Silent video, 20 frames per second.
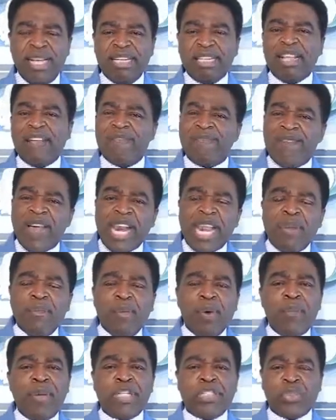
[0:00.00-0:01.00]
the very
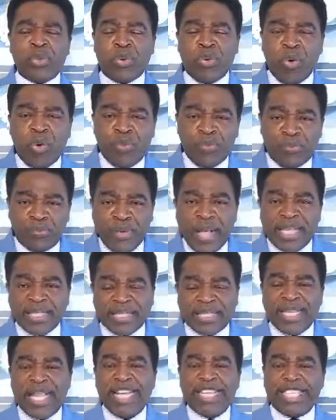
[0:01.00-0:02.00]
moment you
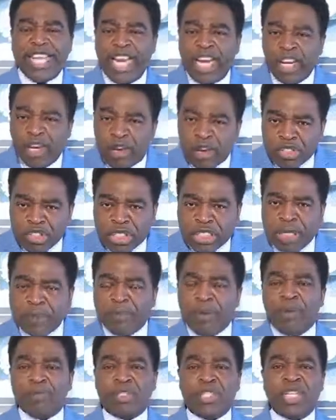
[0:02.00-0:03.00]
confessed the
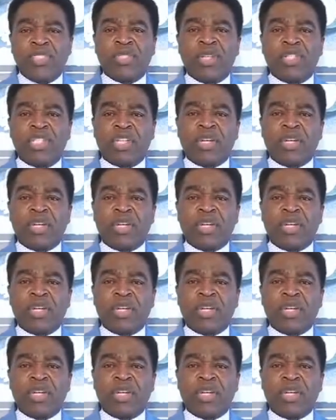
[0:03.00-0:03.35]
Lordship of Jesus